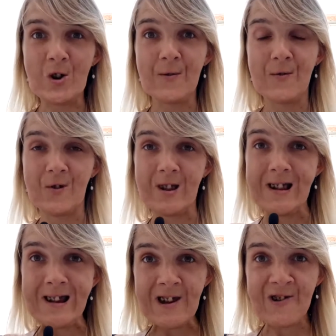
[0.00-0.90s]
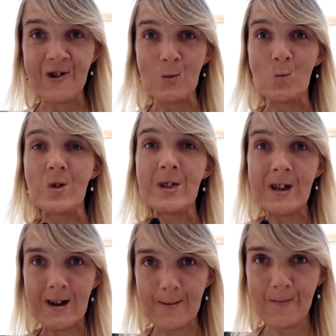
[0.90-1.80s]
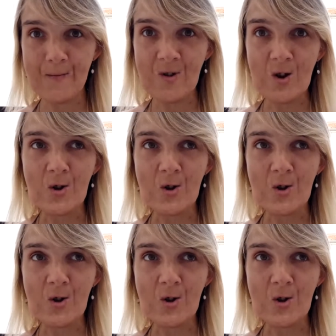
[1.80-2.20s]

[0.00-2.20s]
confrontation with them,